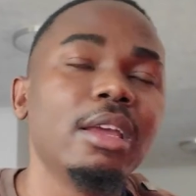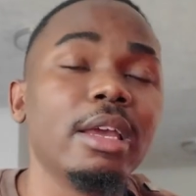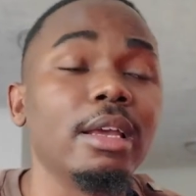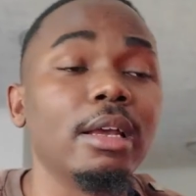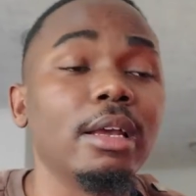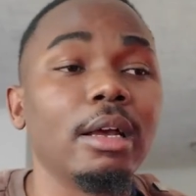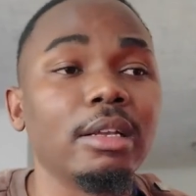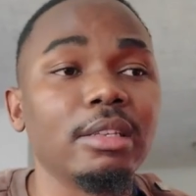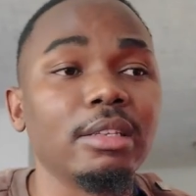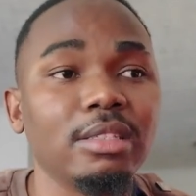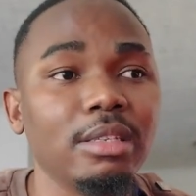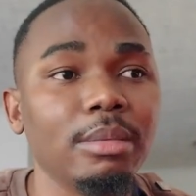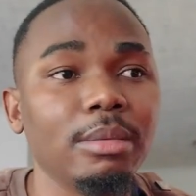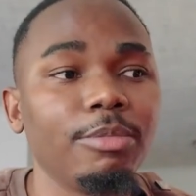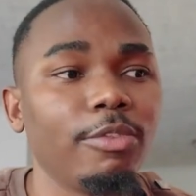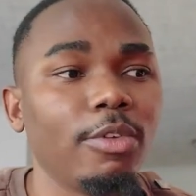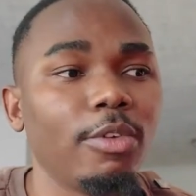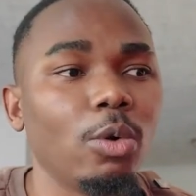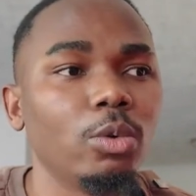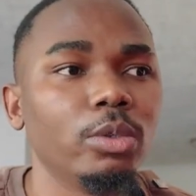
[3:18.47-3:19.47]
a zip
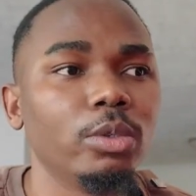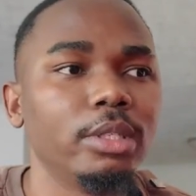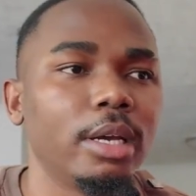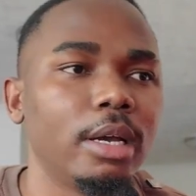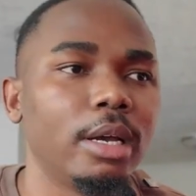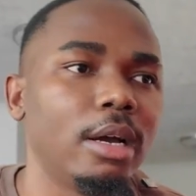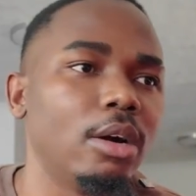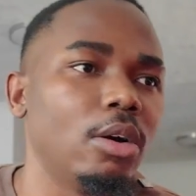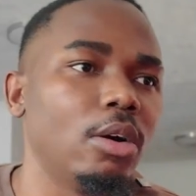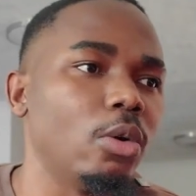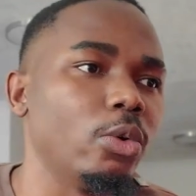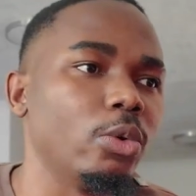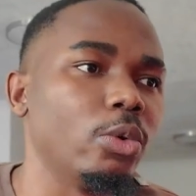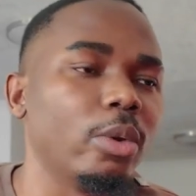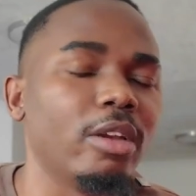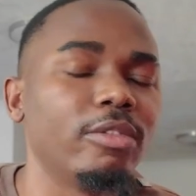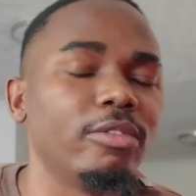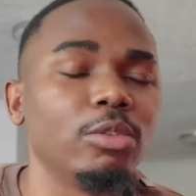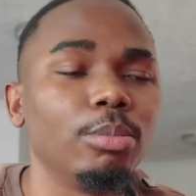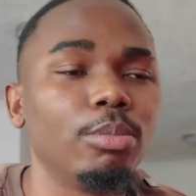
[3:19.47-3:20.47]
folder, or you
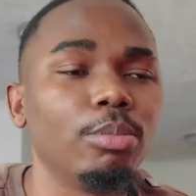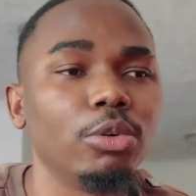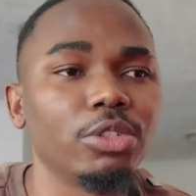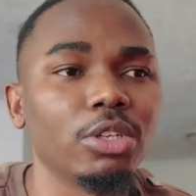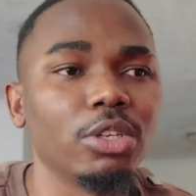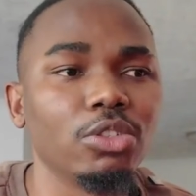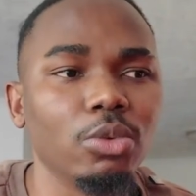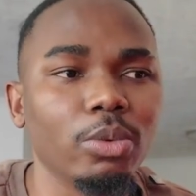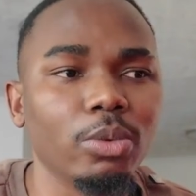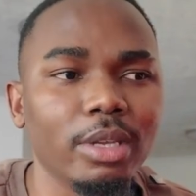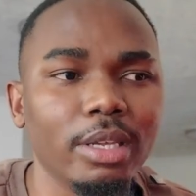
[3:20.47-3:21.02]
have to push it to